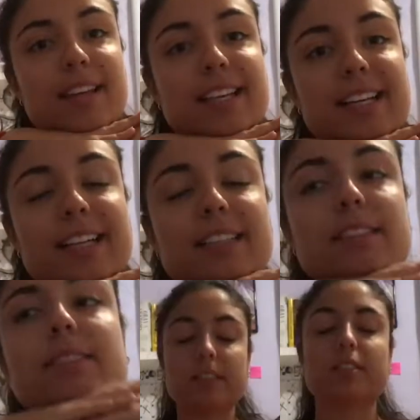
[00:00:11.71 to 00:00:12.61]
Hey guys,
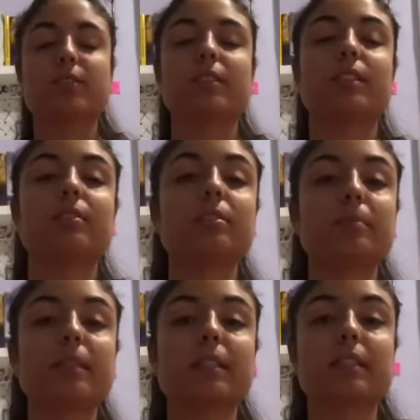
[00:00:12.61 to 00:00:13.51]
today's video is
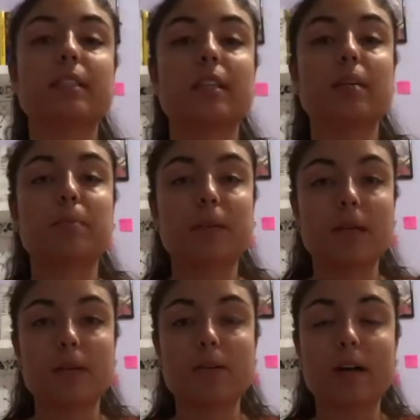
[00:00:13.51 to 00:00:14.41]
being
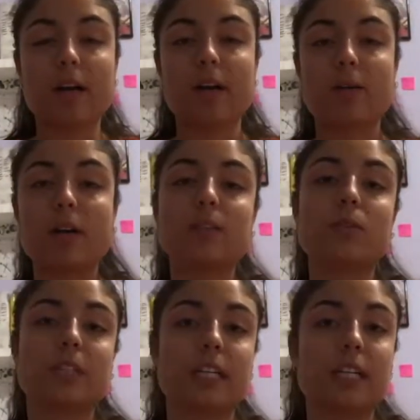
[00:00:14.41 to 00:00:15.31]
about how I
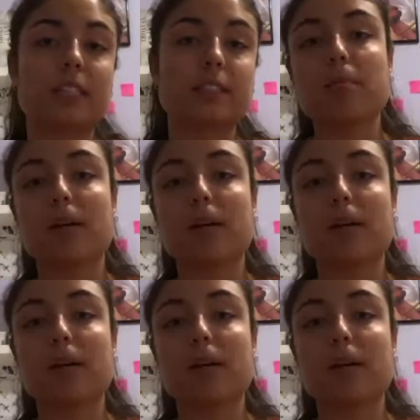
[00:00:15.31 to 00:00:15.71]
organized